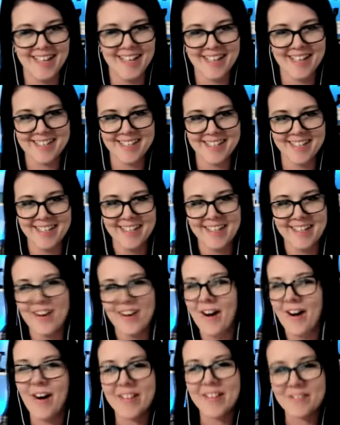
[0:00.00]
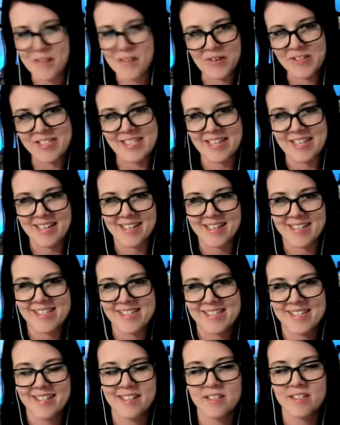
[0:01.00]
like all of those things.
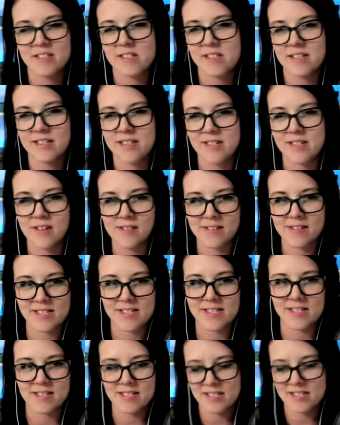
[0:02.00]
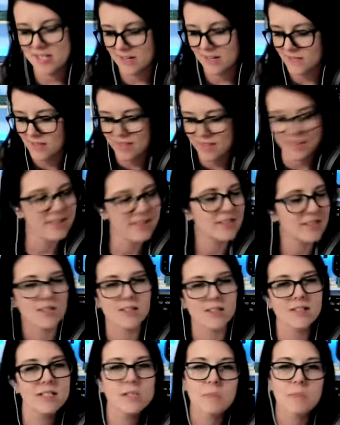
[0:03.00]
It's it's all this stuff that like
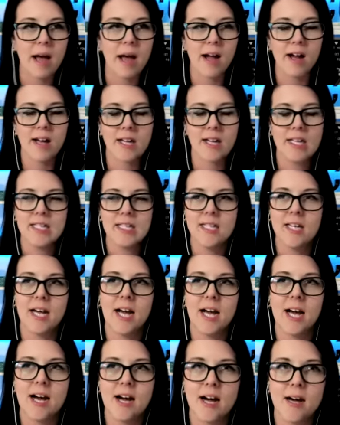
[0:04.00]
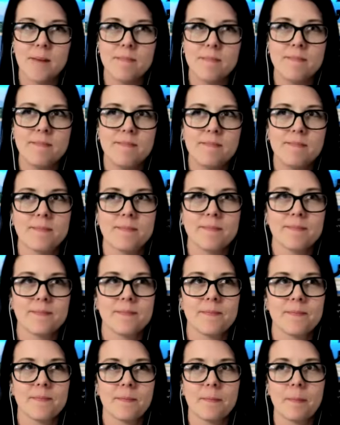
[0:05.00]
circles back. Um
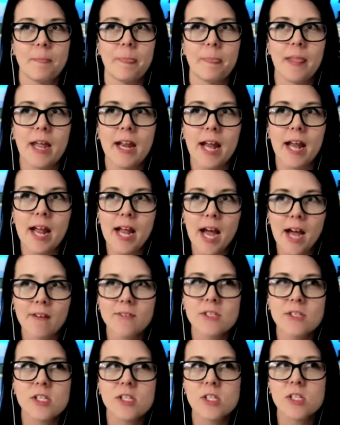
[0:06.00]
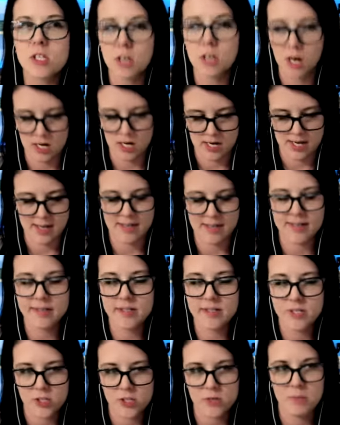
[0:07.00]
and I have
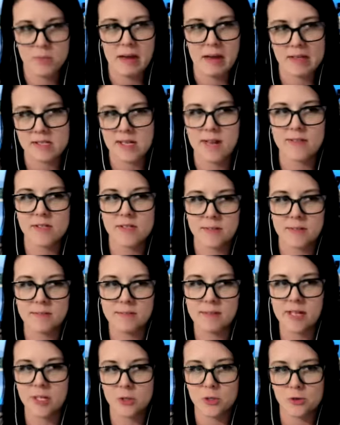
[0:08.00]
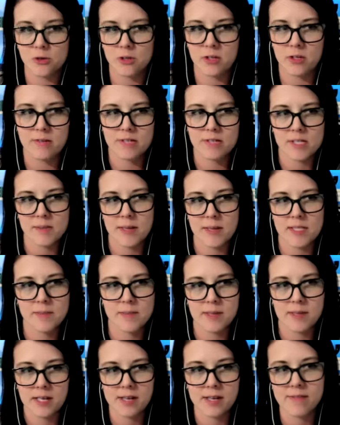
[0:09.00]
started to pass off some control and
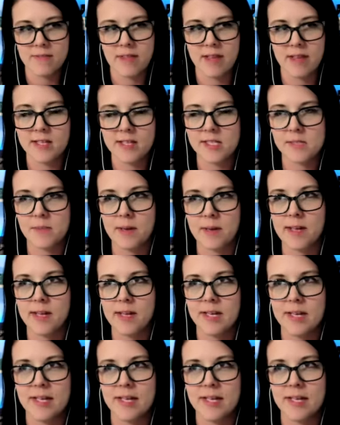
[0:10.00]
responsibility of things, but